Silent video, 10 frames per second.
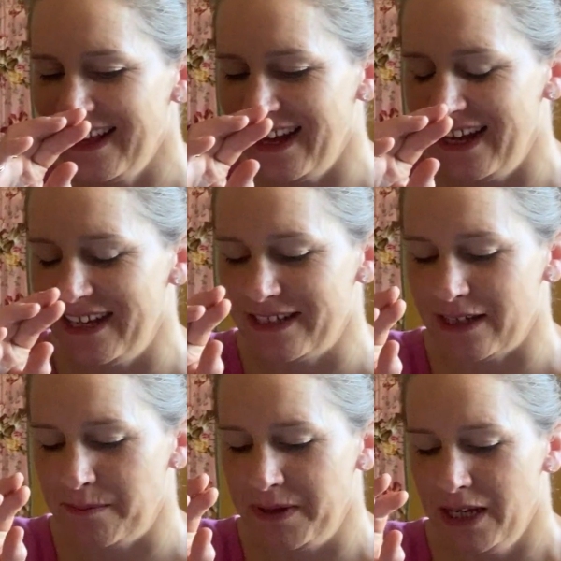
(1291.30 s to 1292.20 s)

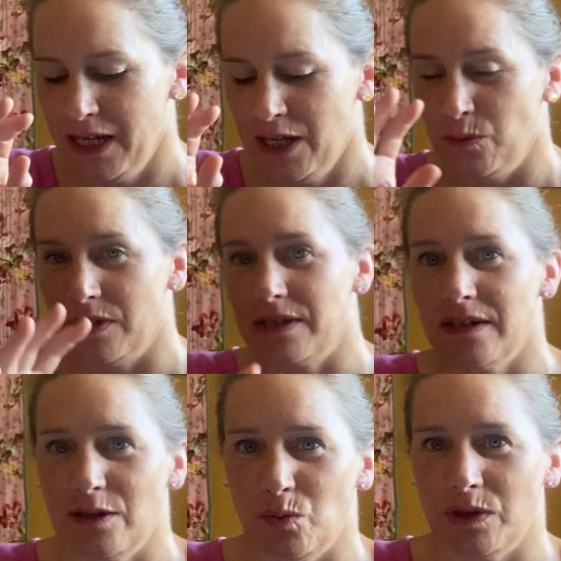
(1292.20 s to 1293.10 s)
and we
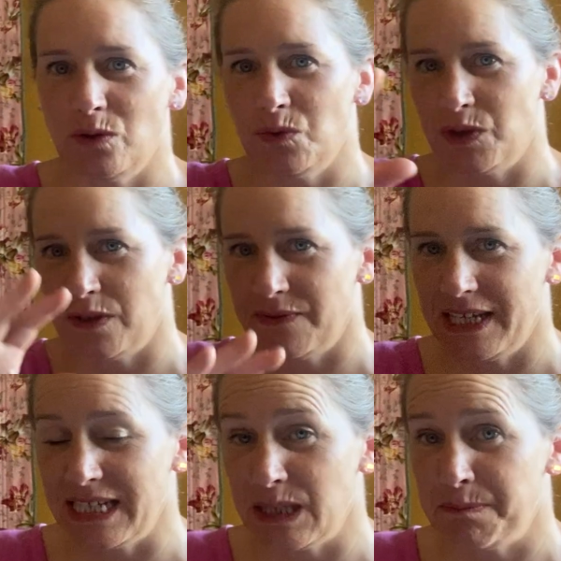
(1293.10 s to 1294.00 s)
decided we'd all sort of
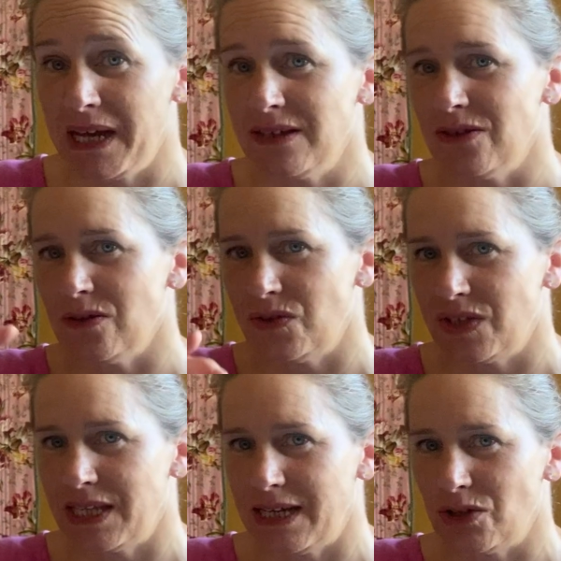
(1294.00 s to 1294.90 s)
expand our
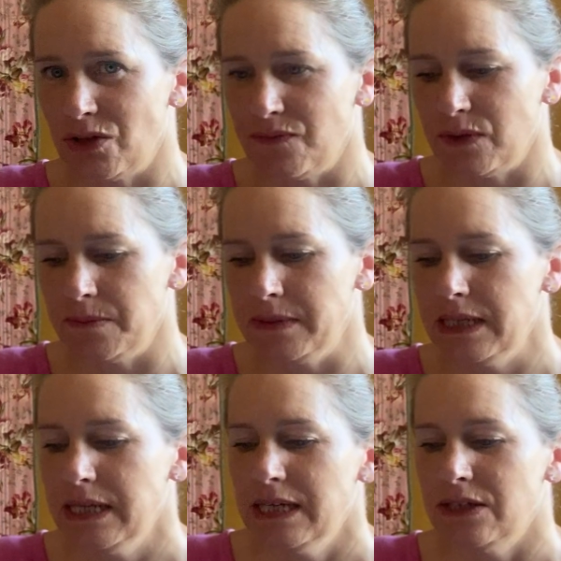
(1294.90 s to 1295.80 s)
stash of them
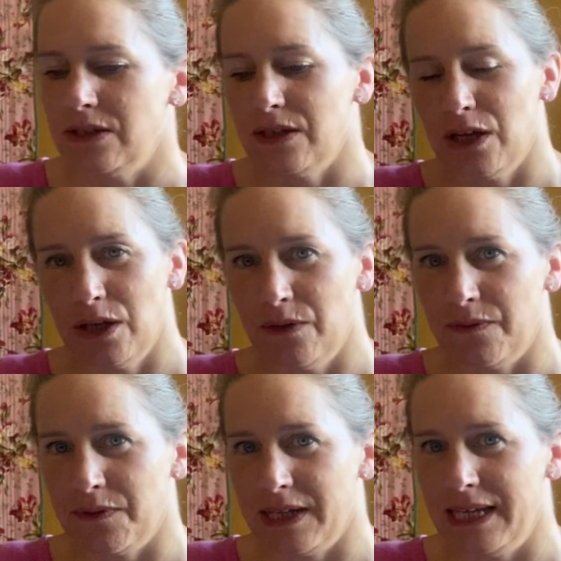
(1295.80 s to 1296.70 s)
so that
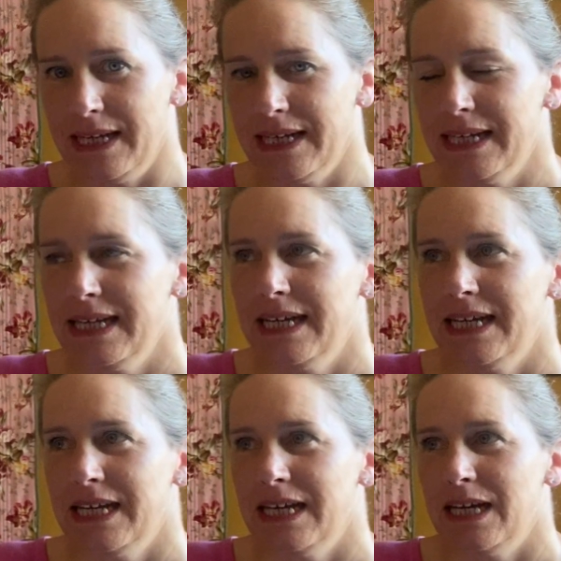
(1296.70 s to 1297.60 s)
hopefully
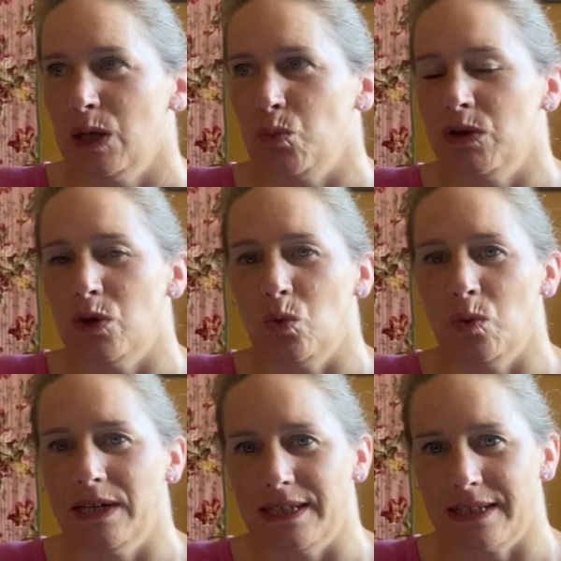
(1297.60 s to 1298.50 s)
we're
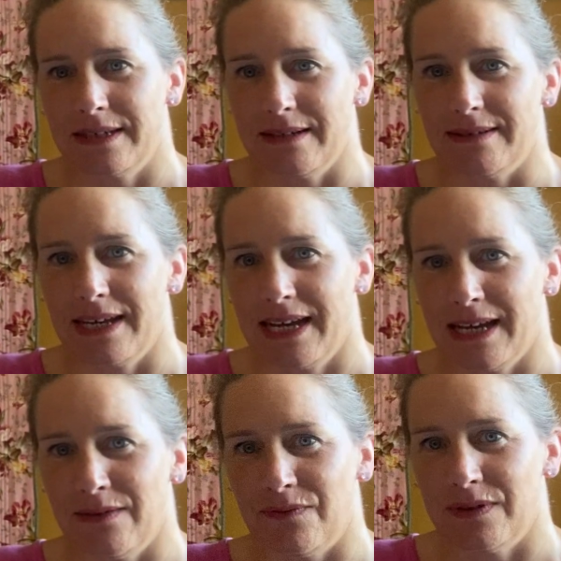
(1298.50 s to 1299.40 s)
always going to
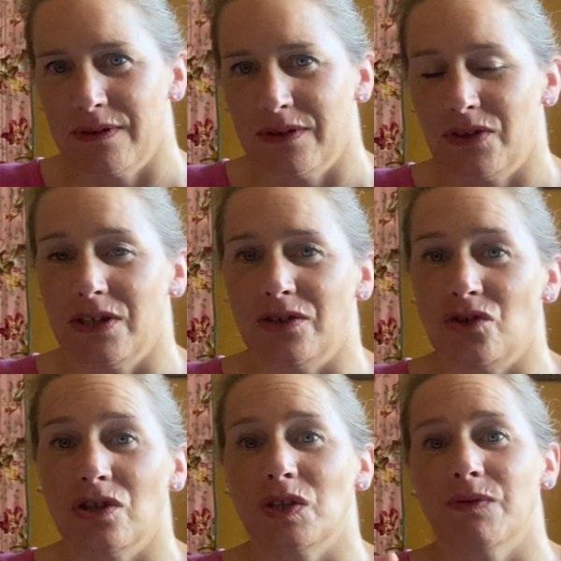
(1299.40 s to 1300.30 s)
have certain
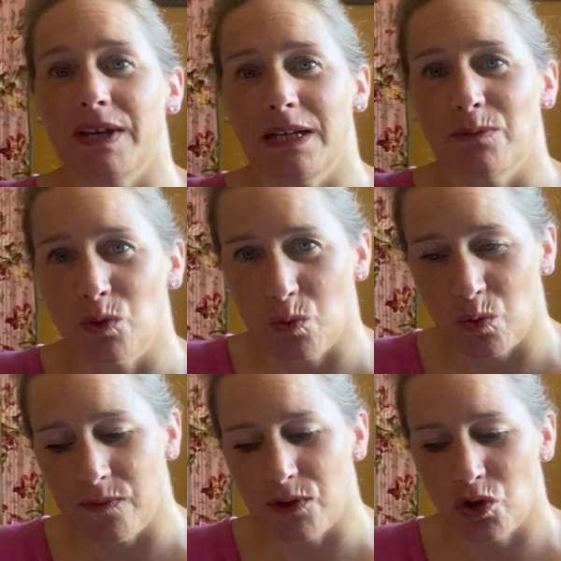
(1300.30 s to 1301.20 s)
charts available to
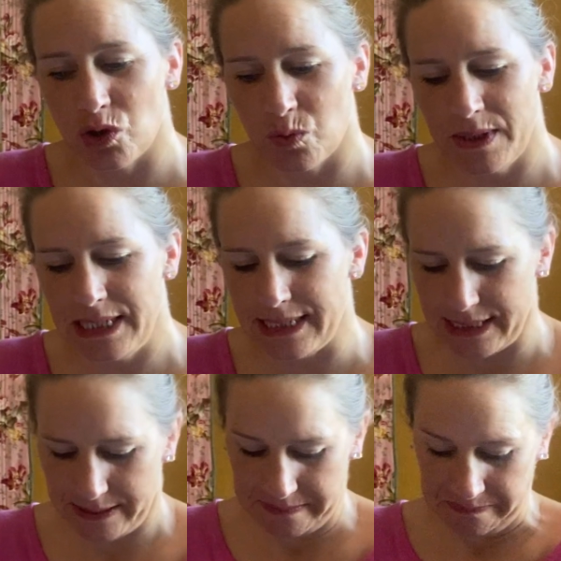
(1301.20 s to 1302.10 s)
all of us should we need it.